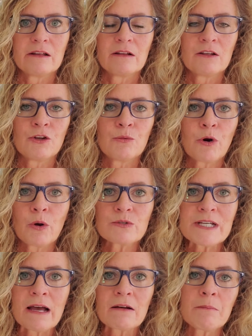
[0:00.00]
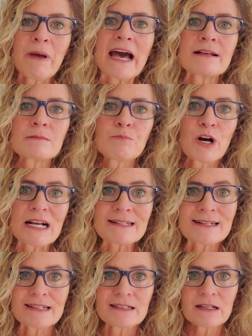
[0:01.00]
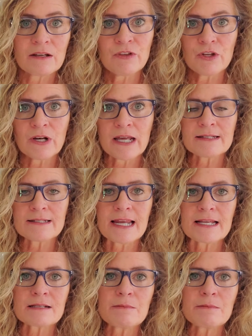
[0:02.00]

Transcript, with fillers: you wrote down a past president of the United States.